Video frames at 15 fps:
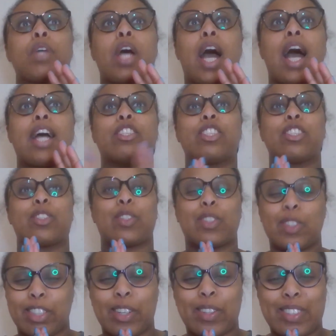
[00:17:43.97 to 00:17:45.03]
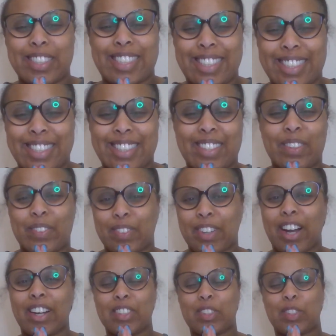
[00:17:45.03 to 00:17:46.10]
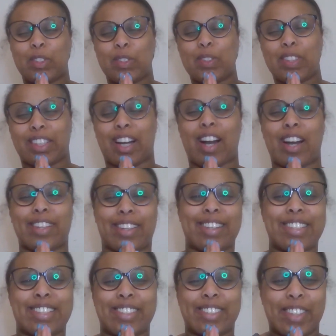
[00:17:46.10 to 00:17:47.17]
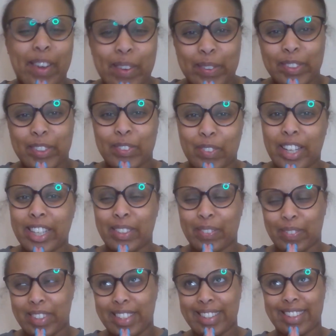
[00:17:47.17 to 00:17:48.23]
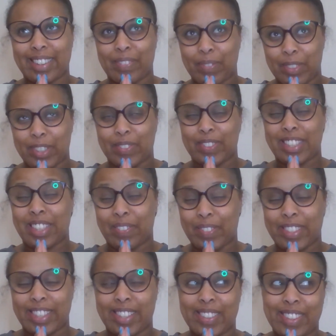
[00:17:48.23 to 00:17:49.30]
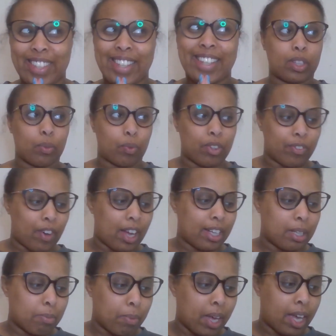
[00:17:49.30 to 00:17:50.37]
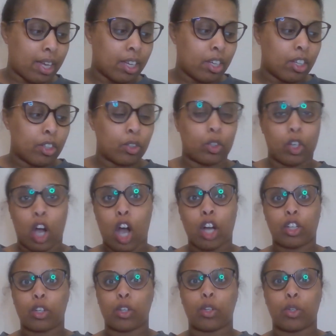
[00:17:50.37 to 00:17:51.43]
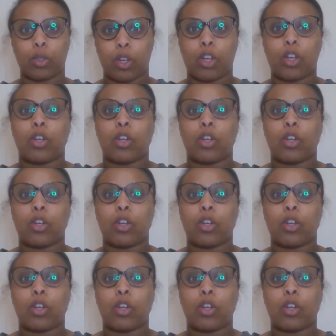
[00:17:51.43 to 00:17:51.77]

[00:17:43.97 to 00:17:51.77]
And she's also the older sister of Ganju, the guy that Ichigo was fighting with in the previous episode. We finally met Kukaku.